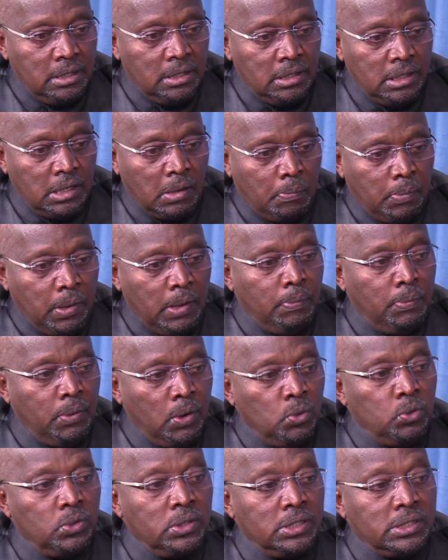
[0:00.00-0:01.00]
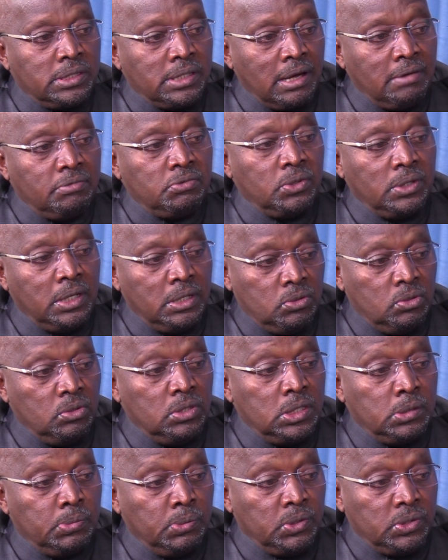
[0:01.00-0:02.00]
the people who deserve to get to
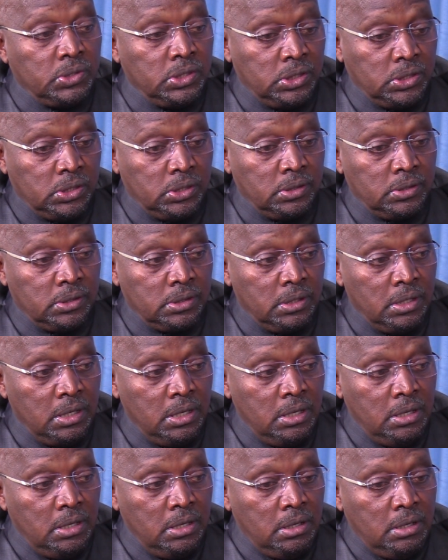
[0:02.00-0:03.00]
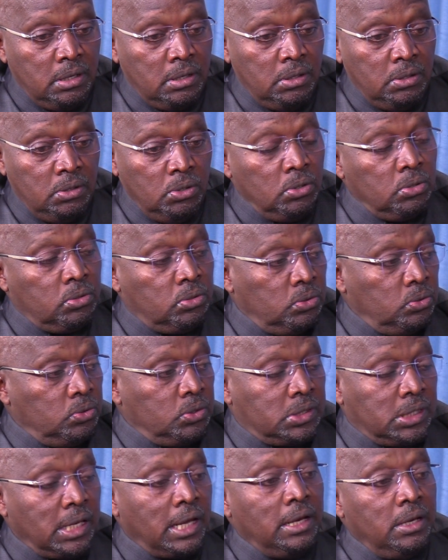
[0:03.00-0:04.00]
these positions, not through
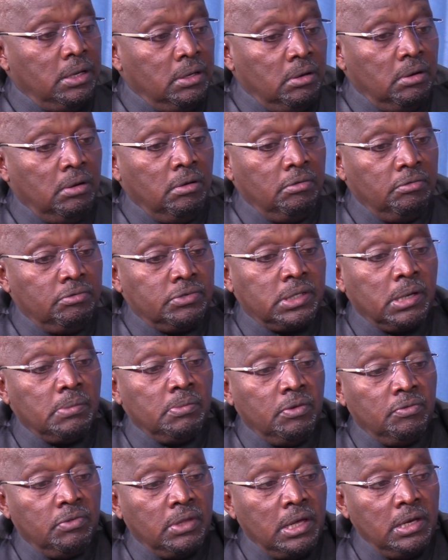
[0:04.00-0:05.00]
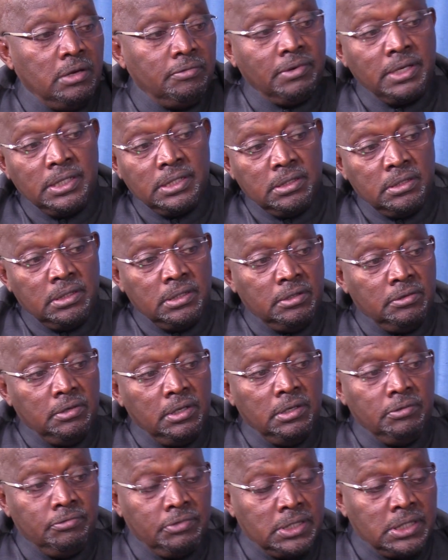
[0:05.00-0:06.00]
selling of some of the
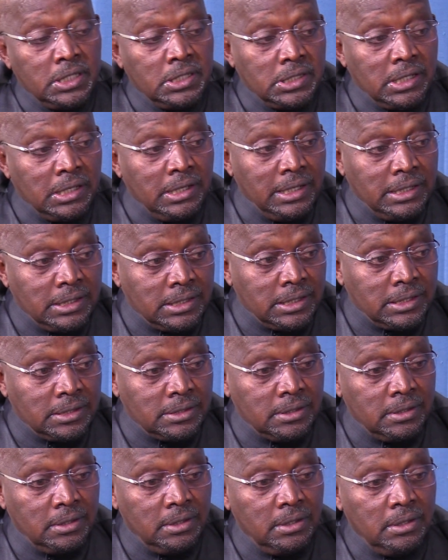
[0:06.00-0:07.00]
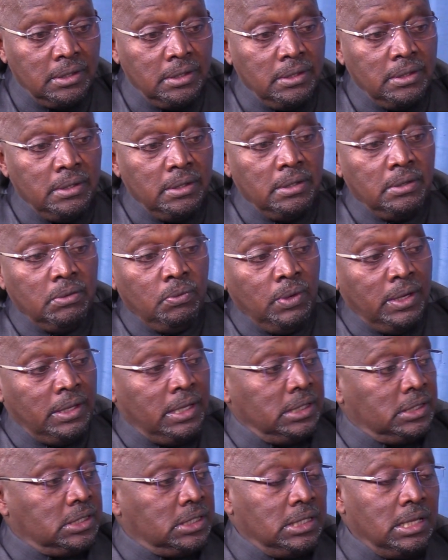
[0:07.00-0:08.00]
invitation letters. Whether
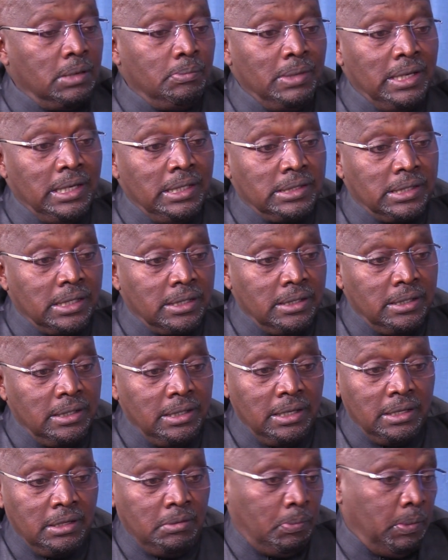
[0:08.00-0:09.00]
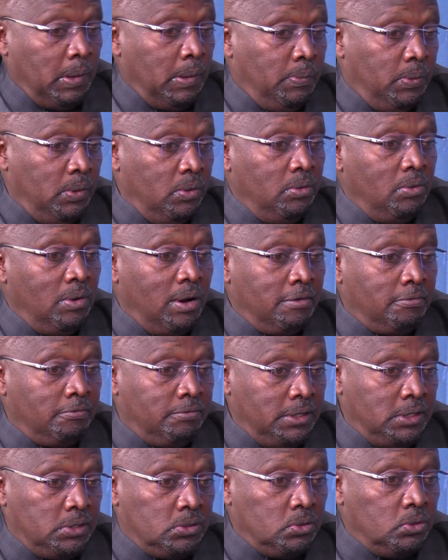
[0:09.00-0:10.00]
it's the military, let the people who are
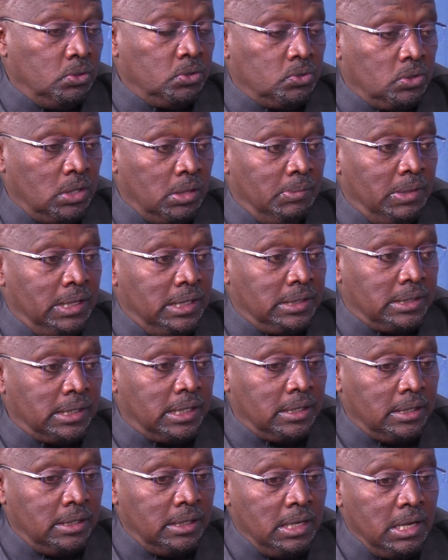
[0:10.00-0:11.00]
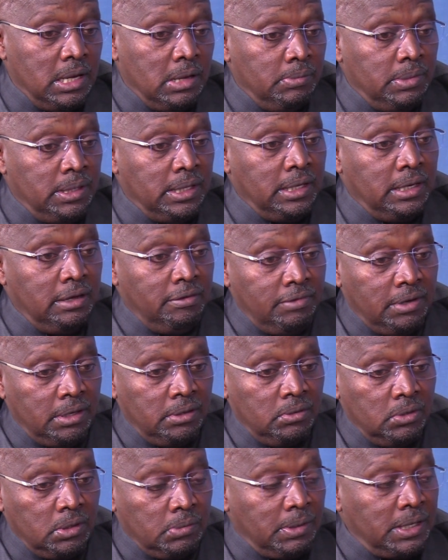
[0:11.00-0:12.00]
fit to go to the military be given,
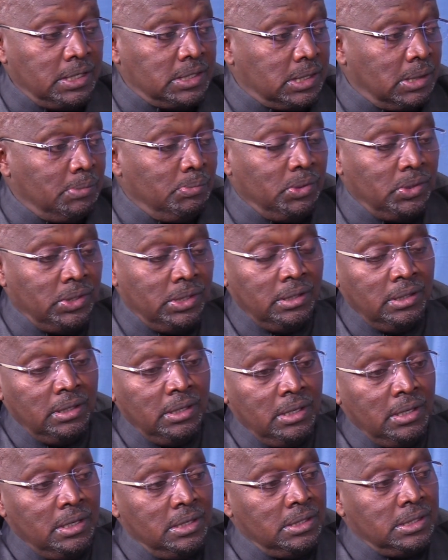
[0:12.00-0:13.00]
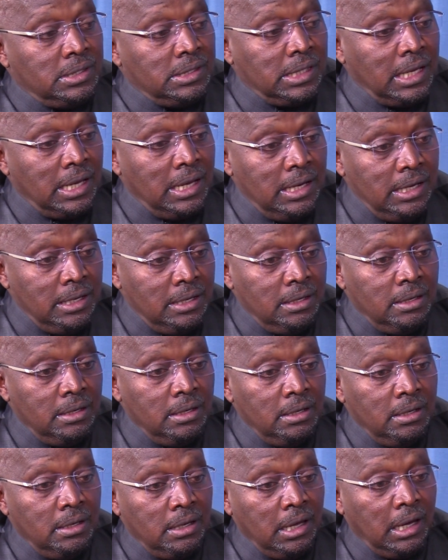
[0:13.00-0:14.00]
not by somebody selling
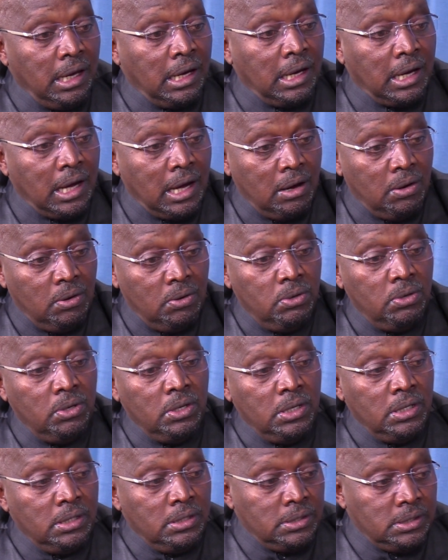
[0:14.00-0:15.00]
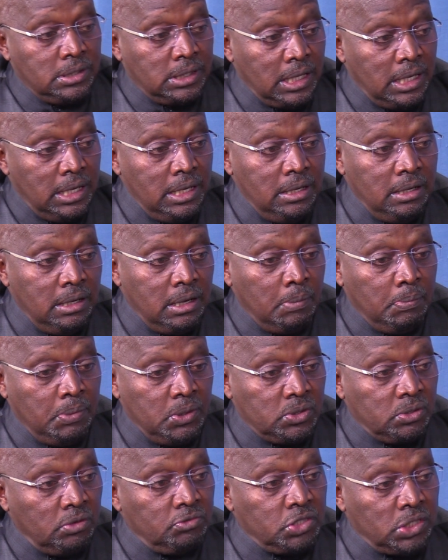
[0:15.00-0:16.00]
a cow, selling a
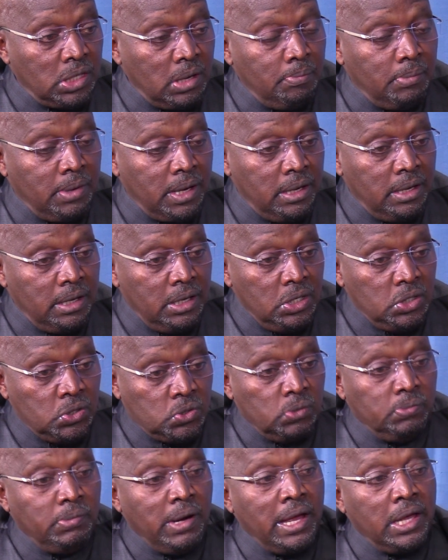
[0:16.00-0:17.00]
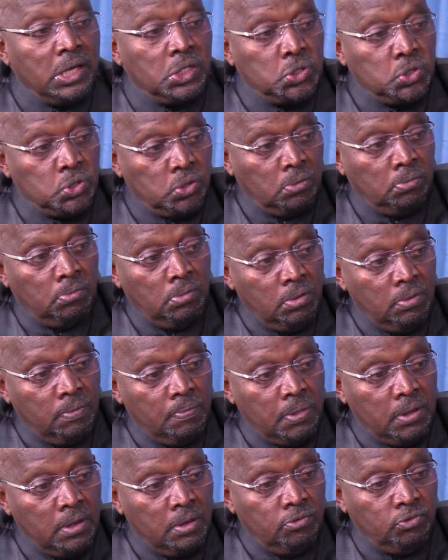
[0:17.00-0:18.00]
piece of shamba to buy a job
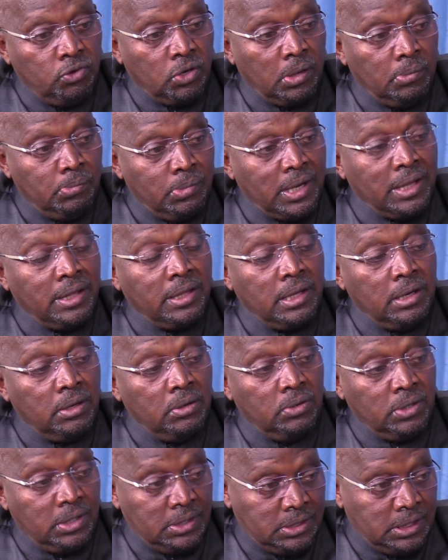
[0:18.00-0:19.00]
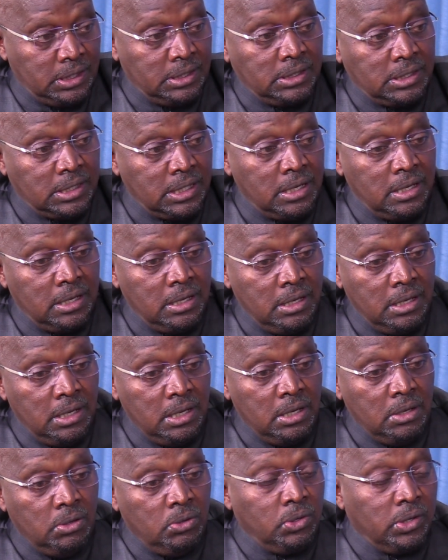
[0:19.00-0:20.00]
for a brother or a sister
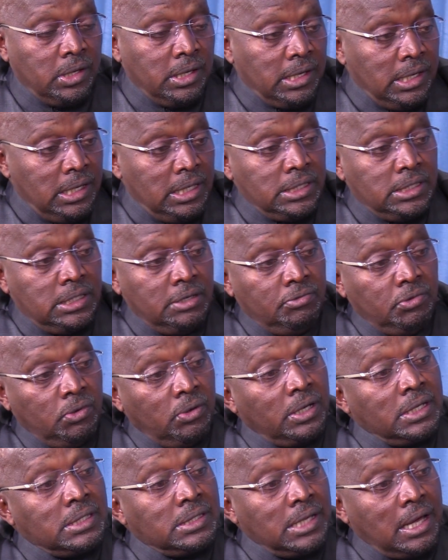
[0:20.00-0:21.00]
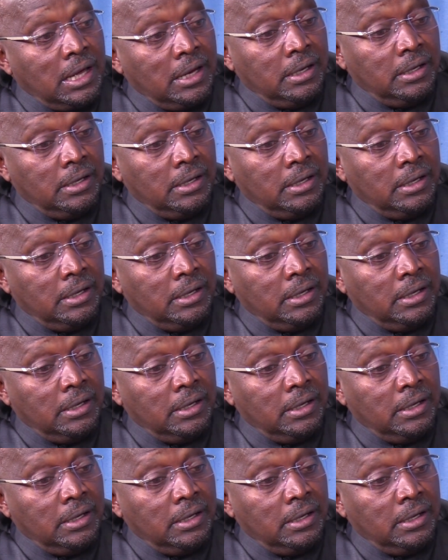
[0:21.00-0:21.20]
or a relative or a son.